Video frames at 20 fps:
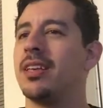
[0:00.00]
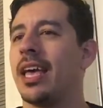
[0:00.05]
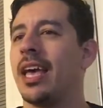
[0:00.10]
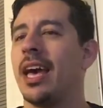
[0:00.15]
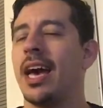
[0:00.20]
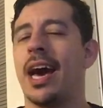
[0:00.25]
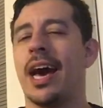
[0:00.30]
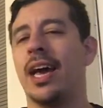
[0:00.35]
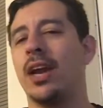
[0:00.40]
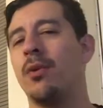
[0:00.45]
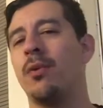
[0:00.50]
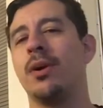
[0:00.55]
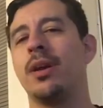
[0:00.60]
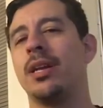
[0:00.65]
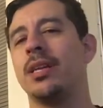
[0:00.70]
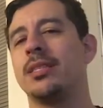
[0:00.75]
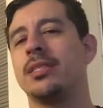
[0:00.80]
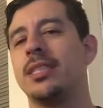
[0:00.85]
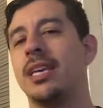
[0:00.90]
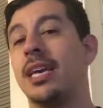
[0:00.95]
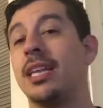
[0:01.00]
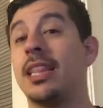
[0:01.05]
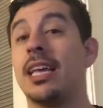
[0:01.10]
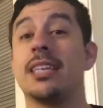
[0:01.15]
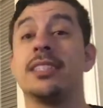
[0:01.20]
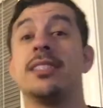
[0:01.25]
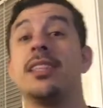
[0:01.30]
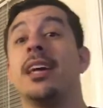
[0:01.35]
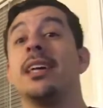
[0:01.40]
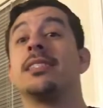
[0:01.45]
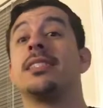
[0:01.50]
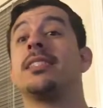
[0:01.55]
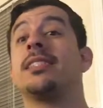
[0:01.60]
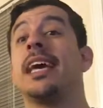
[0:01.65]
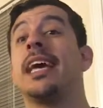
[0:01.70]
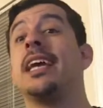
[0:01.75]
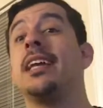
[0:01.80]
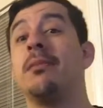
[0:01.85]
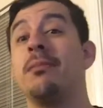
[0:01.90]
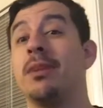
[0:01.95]
I don't want to say that's not
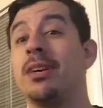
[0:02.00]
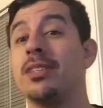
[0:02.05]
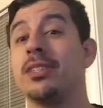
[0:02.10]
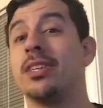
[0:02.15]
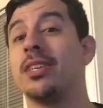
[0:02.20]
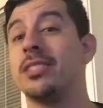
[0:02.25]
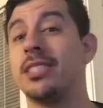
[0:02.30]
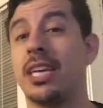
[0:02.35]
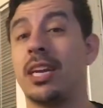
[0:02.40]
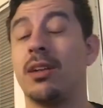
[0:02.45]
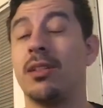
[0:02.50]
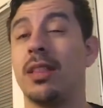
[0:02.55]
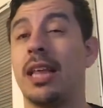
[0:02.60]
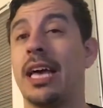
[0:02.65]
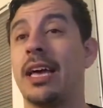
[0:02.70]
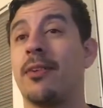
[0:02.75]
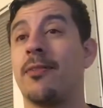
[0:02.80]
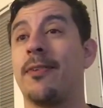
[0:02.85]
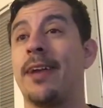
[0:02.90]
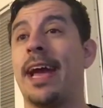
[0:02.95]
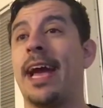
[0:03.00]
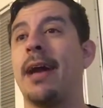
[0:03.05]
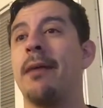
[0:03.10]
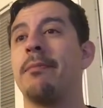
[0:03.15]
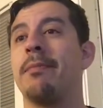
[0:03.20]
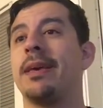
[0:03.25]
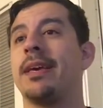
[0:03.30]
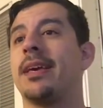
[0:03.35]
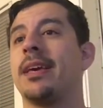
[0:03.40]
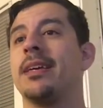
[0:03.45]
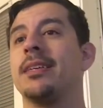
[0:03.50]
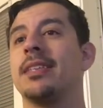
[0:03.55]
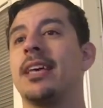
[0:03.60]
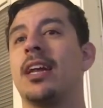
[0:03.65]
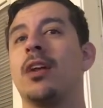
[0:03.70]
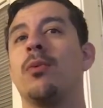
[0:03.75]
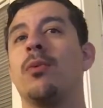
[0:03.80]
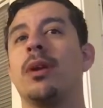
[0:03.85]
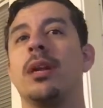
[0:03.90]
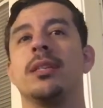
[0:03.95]
saying much because I don't like rap because I
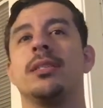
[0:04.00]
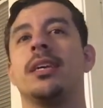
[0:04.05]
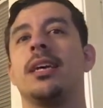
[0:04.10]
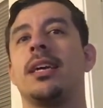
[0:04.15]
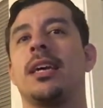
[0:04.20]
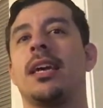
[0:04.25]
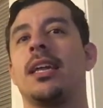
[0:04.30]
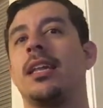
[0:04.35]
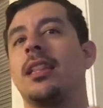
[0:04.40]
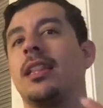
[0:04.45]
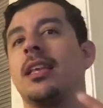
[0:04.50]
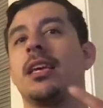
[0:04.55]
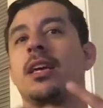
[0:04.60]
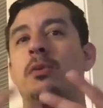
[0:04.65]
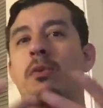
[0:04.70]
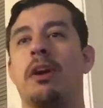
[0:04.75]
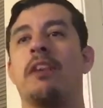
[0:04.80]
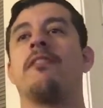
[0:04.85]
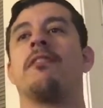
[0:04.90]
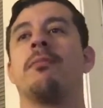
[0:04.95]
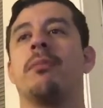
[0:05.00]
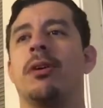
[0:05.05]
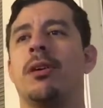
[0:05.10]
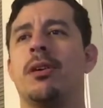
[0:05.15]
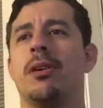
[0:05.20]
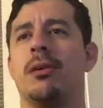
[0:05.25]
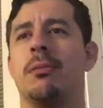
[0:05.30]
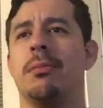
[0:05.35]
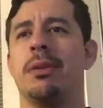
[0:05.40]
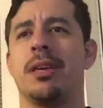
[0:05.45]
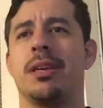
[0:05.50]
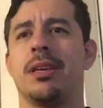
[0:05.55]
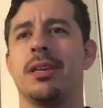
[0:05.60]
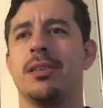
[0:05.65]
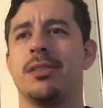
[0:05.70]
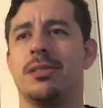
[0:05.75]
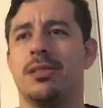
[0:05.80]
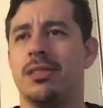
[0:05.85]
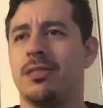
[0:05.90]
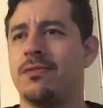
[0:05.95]
don't want to take anything away from her because
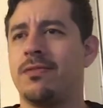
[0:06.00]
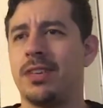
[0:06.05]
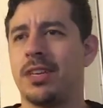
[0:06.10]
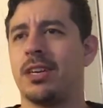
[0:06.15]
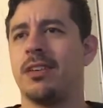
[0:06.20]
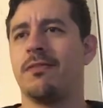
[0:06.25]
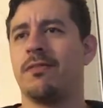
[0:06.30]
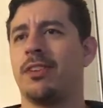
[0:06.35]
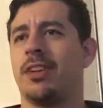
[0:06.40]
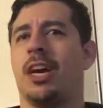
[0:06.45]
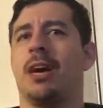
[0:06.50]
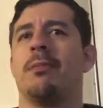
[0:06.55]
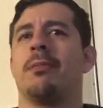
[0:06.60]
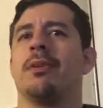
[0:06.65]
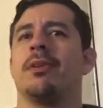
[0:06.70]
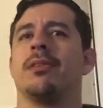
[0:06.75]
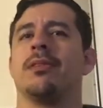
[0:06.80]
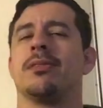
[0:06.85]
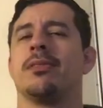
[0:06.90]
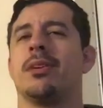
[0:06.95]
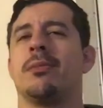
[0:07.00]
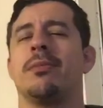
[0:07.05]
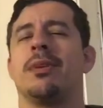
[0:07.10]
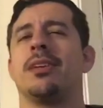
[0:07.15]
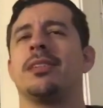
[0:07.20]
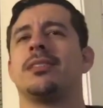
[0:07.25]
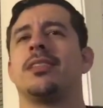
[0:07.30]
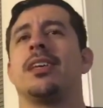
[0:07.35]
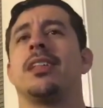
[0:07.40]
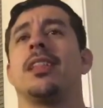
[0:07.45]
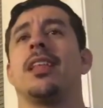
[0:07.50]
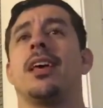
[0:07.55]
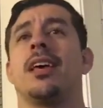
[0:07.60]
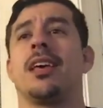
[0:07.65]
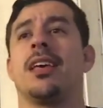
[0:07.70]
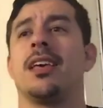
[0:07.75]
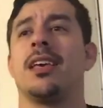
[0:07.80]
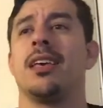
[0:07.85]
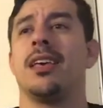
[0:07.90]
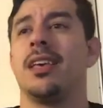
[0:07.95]
she's fucking phenomenal. So I'm not saying like,
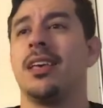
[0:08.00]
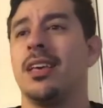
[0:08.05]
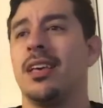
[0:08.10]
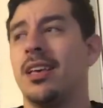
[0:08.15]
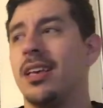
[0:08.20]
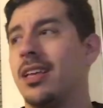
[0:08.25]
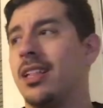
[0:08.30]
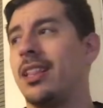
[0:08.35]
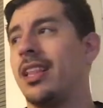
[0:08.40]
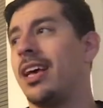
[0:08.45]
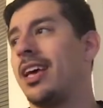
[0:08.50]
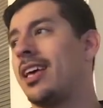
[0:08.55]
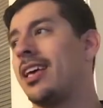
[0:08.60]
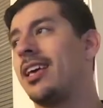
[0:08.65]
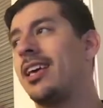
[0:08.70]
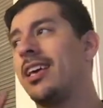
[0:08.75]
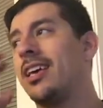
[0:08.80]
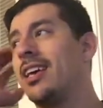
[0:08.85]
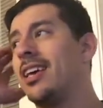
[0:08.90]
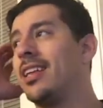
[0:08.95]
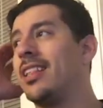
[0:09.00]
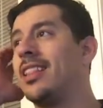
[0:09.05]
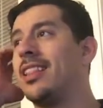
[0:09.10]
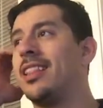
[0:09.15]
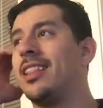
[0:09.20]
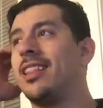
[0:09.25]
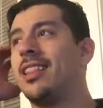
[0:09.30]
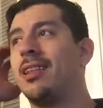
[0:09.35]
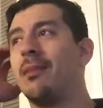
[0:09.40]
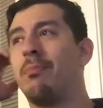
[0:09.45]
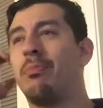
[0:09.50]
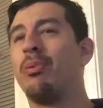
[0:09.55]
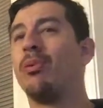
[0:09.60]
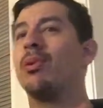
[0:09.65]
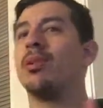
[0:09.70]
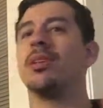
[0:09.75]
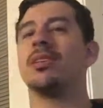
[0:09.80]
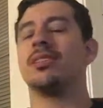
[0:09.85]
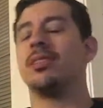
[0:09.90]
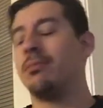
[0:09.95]
like, the pool
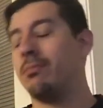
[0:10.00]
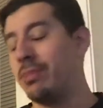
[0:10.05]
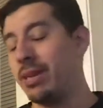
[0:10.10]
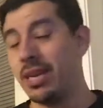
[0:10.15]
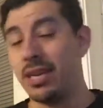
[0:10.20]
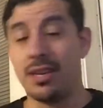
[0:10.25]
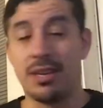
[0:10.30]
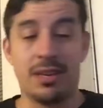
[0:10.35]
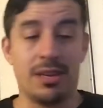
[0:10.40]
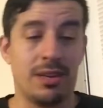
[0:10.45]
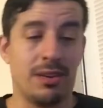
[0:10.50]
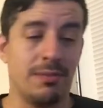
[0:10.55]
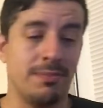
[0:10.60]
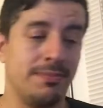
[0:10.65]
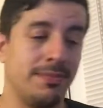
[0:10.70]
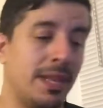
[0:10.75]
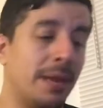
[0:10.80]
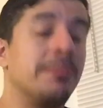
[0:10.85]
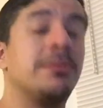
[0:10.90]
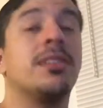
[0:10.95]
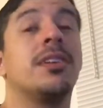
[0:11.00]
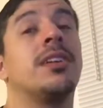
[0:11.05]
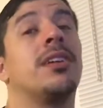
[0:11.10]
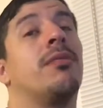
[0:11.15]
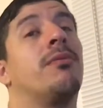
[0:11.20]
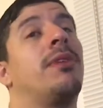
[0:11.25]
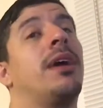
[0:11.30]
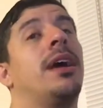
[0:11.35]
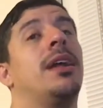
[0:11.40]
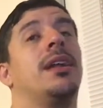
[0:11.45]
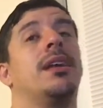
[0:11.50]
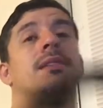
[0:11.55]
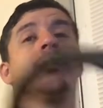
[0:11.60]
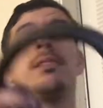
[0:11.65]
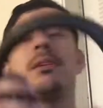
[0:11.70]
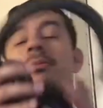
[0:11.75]
isn't big, you know. I'm starting to rant now, so I'm